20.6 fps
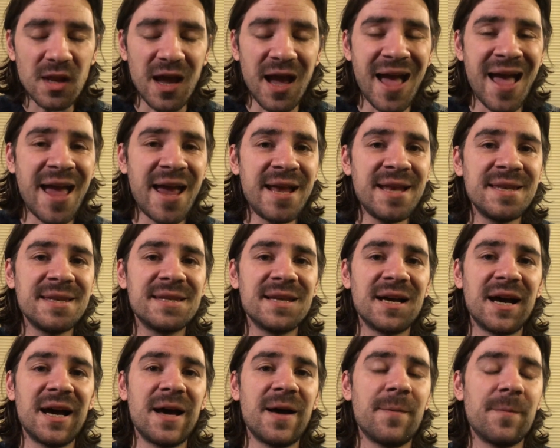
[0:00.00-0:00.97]
and
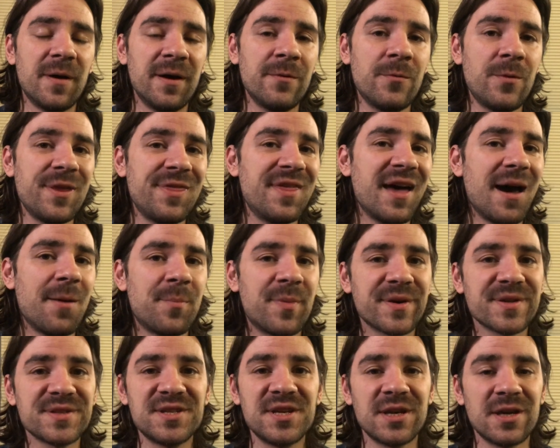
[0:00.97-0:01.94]
uh, with that
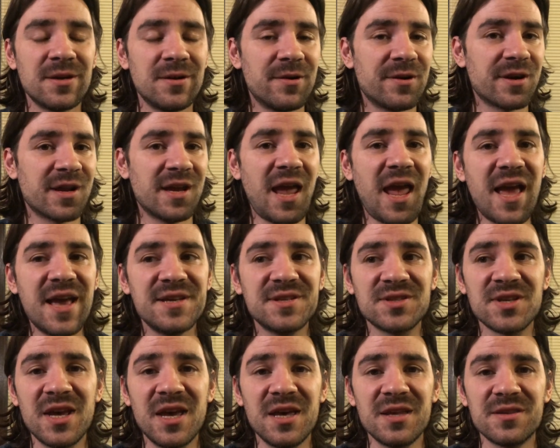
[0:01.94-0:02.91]
particular case